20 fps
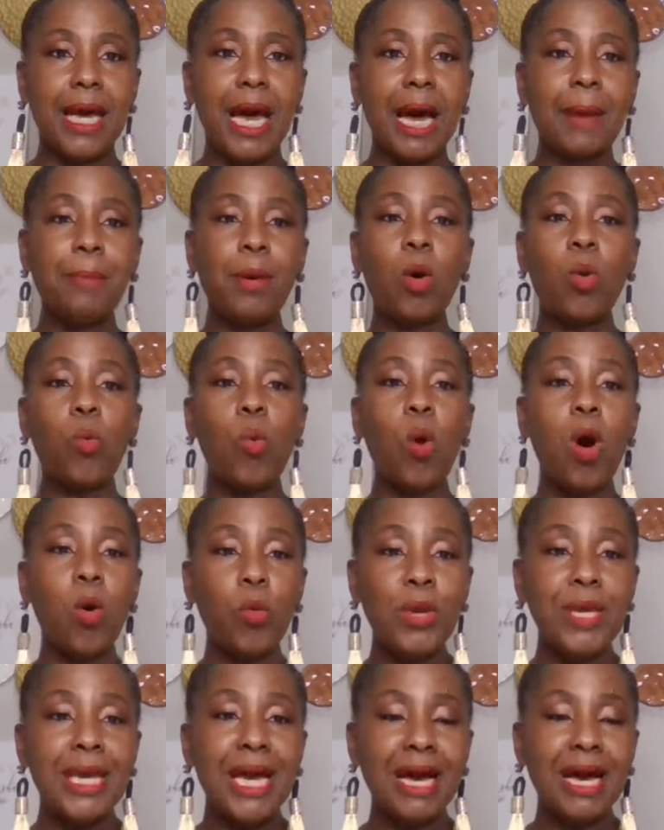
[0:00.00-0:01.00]
about
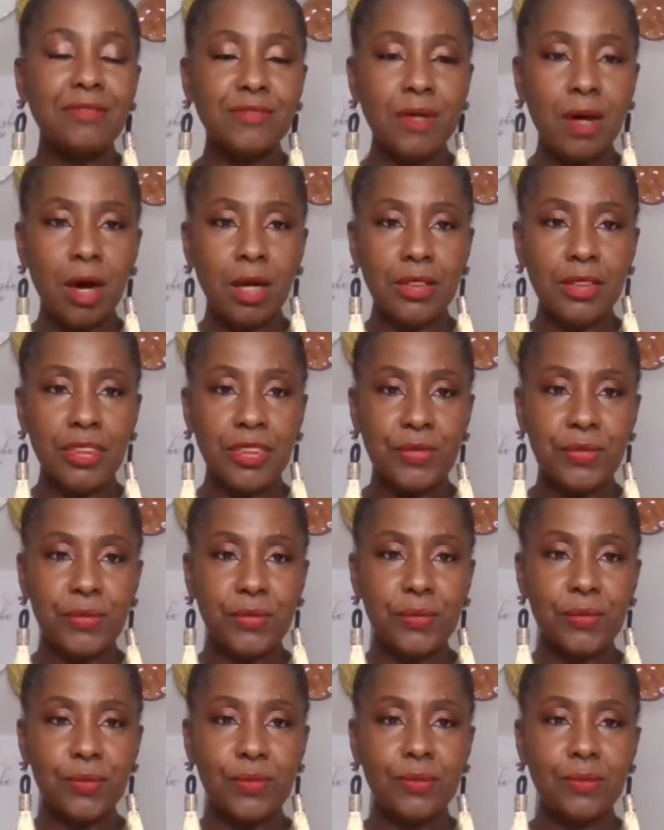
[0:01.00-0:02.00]
what we have gone
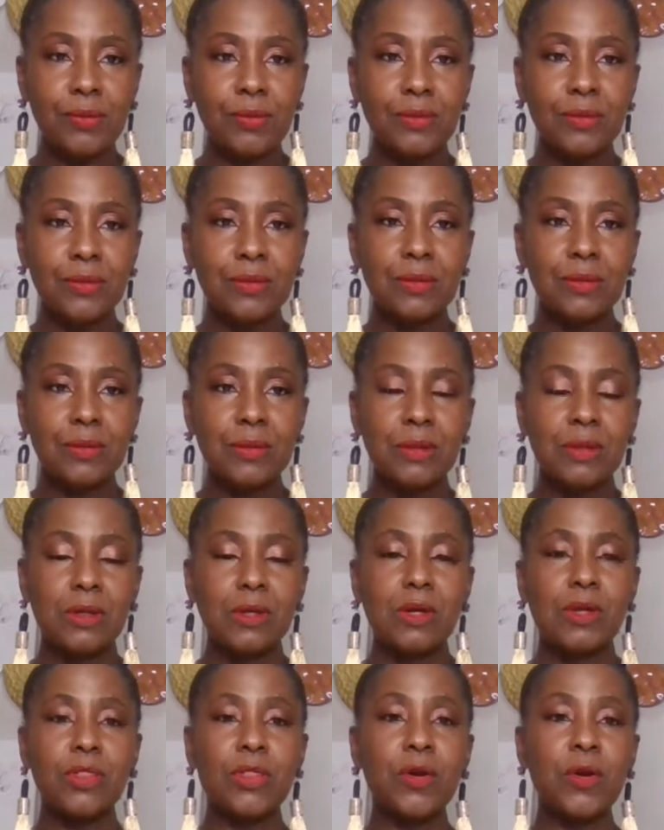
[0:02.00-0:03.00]
through,
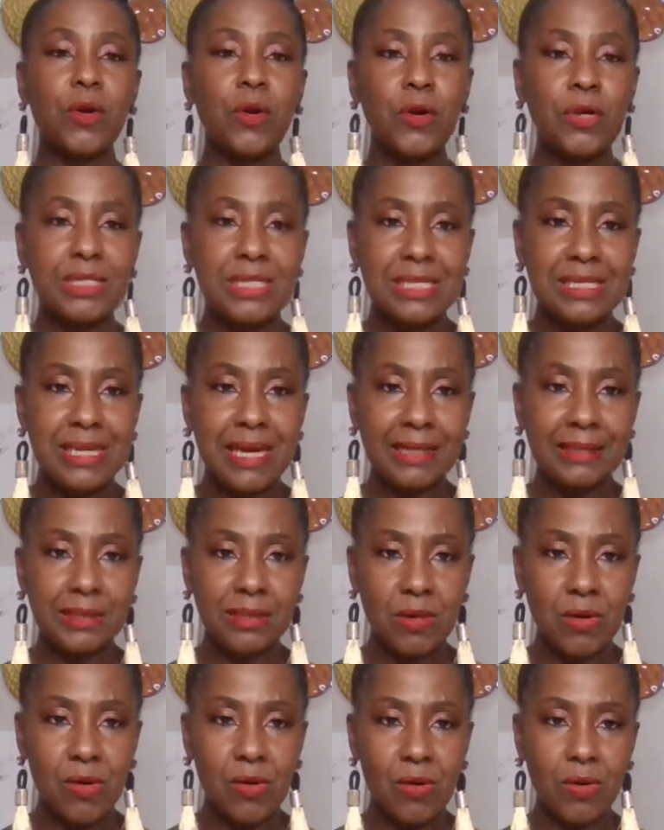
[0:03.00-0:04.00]
the hurt it has
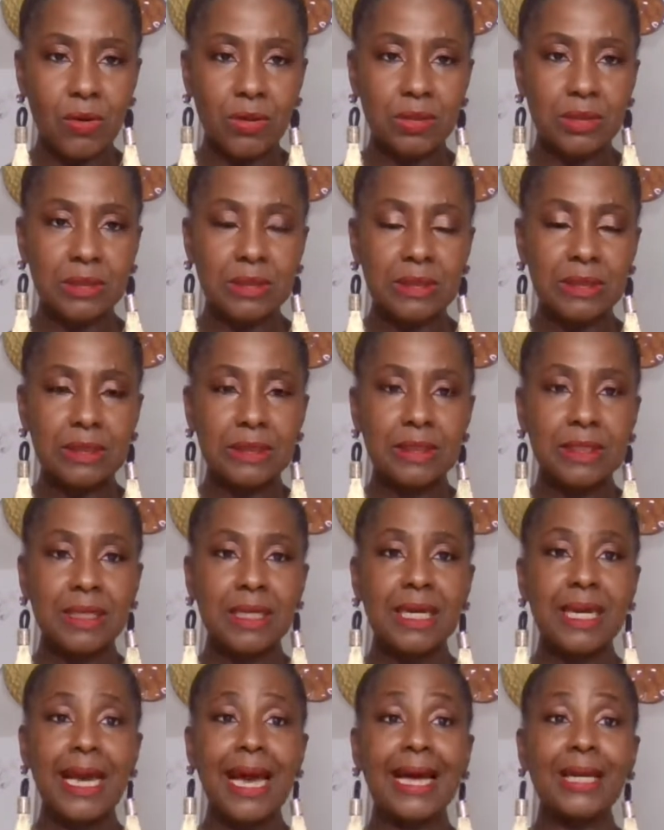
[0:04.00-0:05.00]
caused,
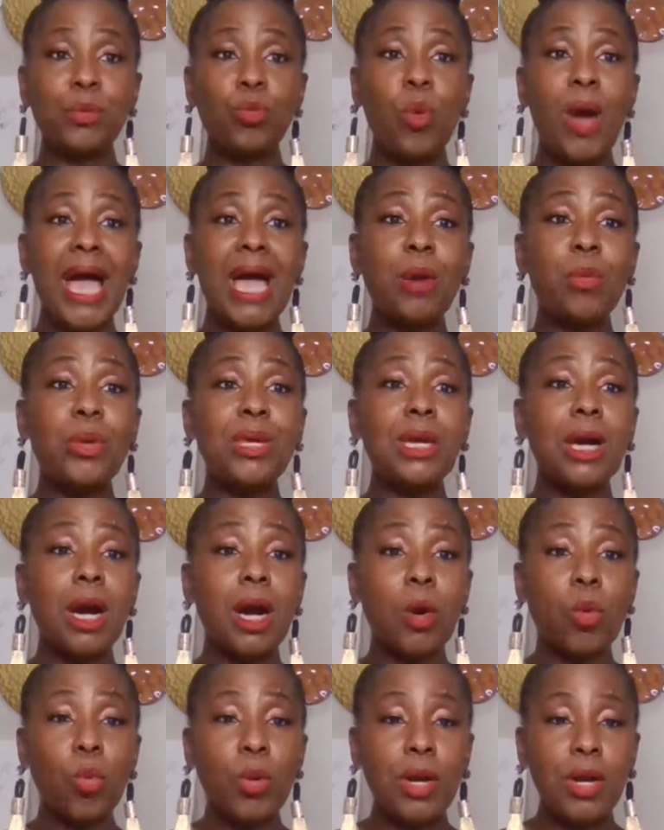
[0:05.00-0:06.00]
and why we
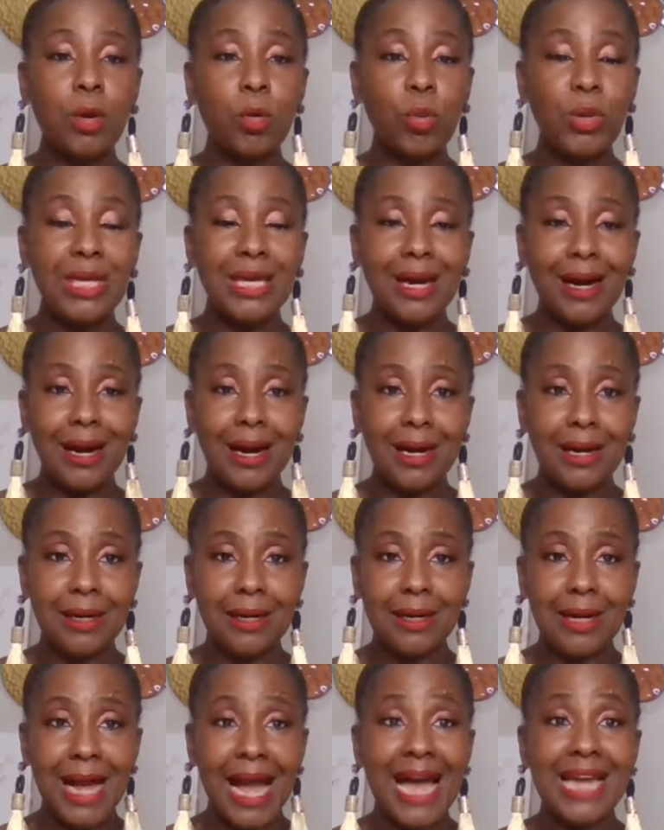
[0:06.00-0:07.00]
are where we
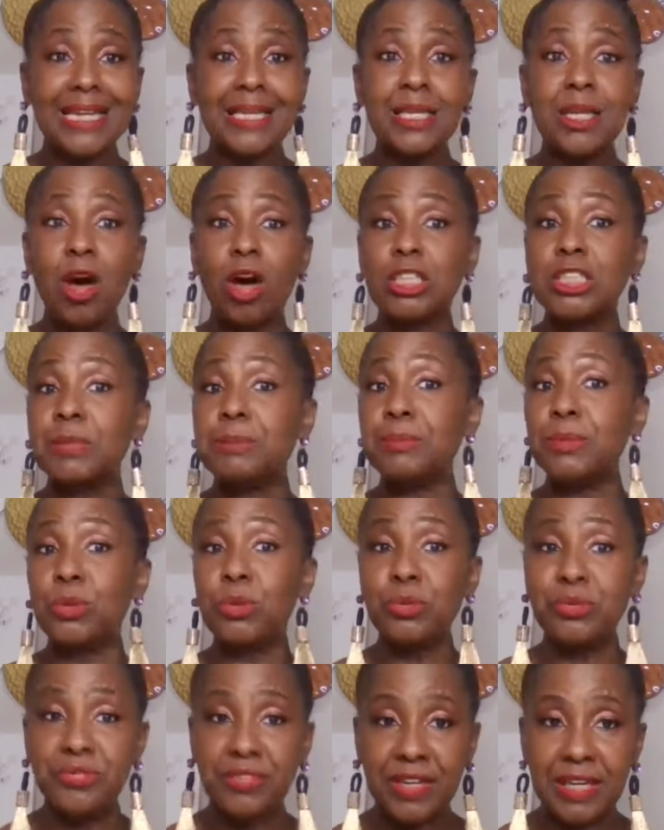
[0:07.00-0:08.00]
are and not
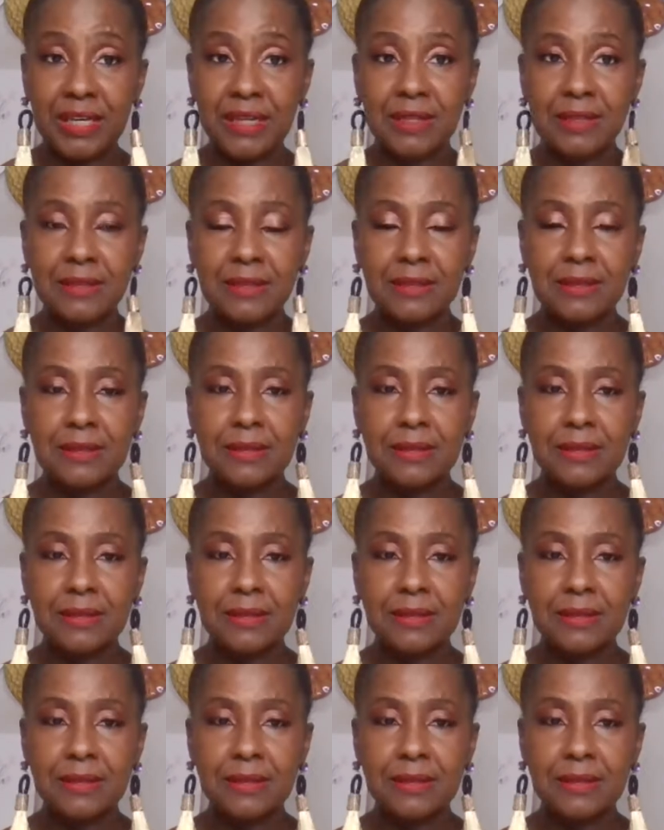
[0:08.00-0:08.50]
moving.